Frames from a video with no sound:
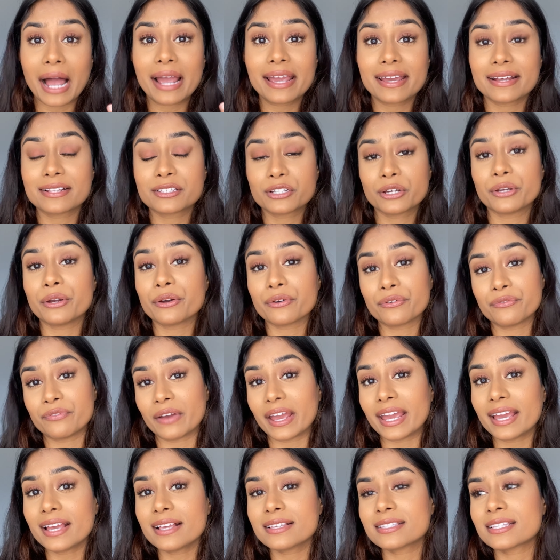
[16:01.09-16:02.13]
it to your
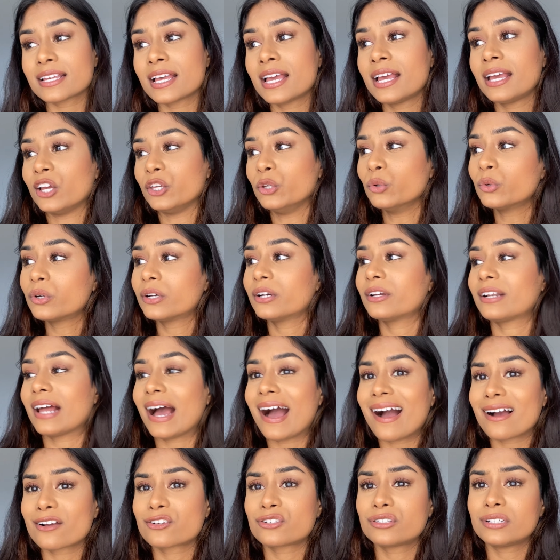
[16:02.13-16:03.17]
face, you could
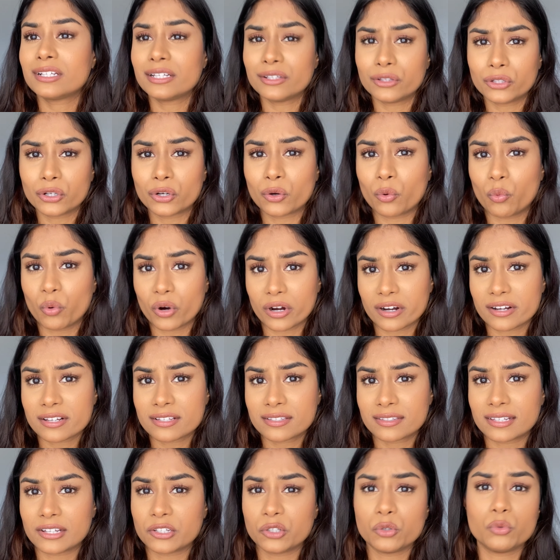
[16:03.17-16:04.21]
actually look worse
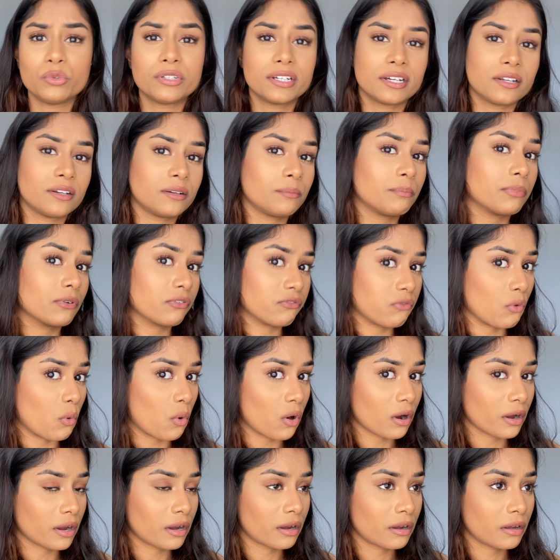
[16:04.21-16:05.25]
than you did
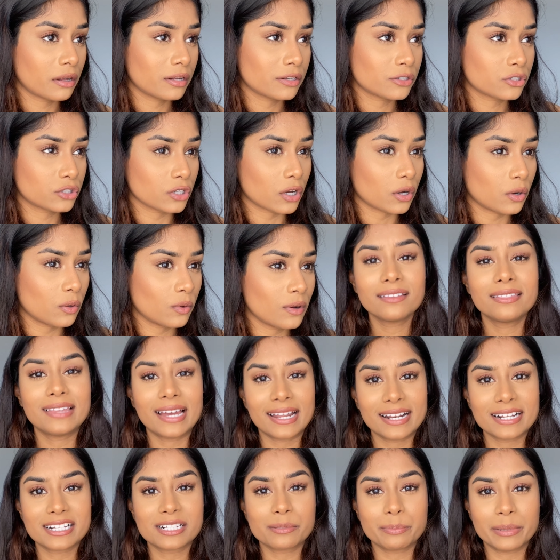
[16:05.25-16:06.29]
before. So
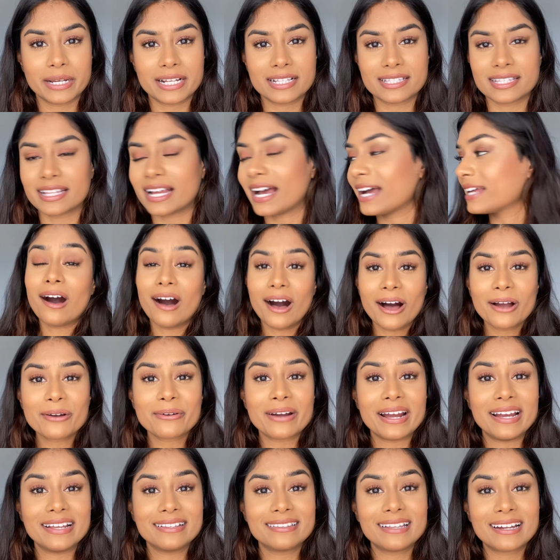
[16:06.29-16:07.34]
that explains that. All
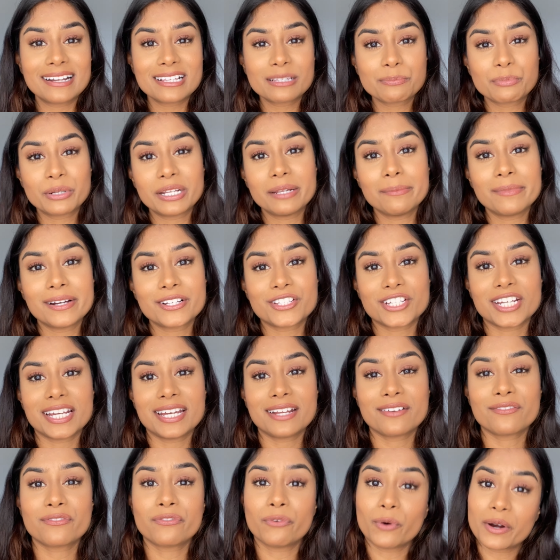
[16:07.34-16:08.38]
right, that is pretty much
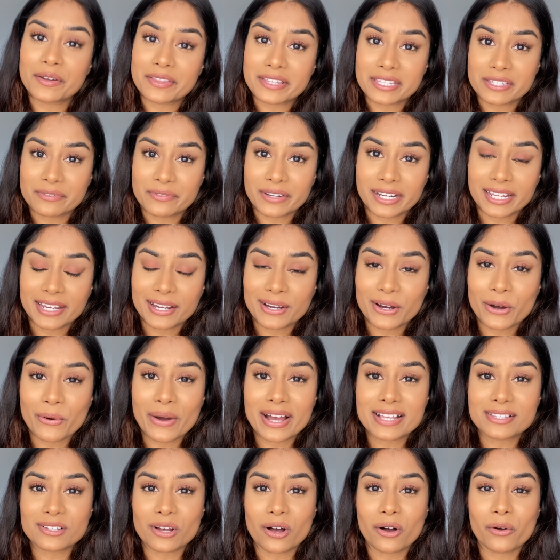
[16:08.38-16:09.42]
it for this video.
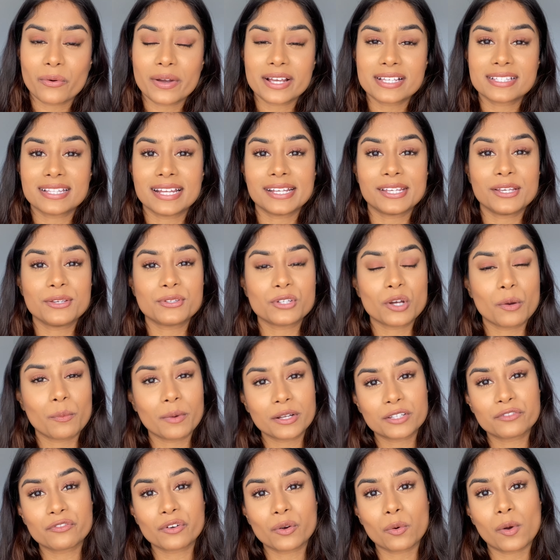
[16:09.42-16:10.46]
As always, thank you so
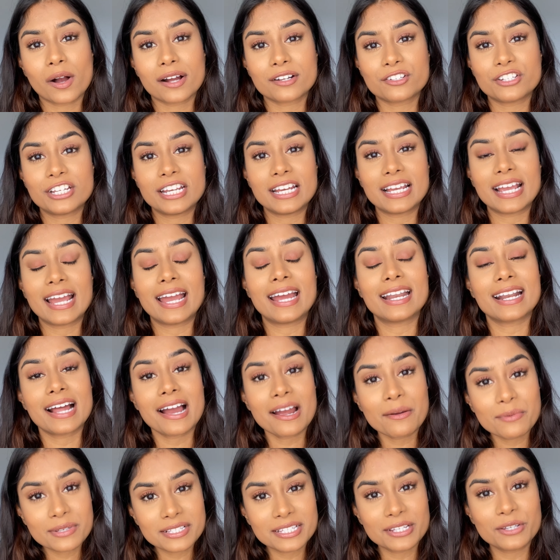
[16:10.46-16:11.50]
much for watching and I
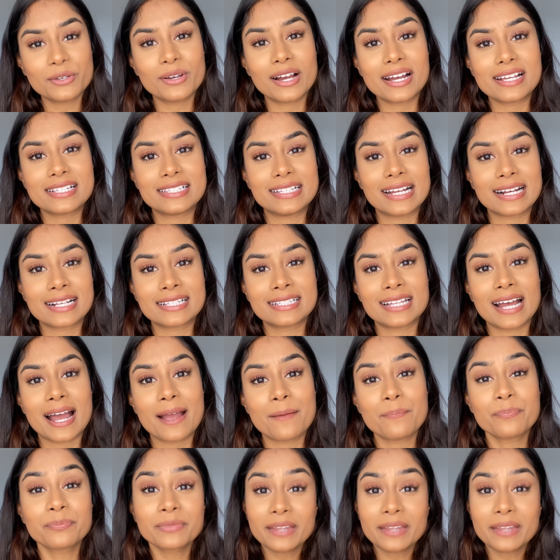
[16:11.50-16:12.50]
will see you guys next time.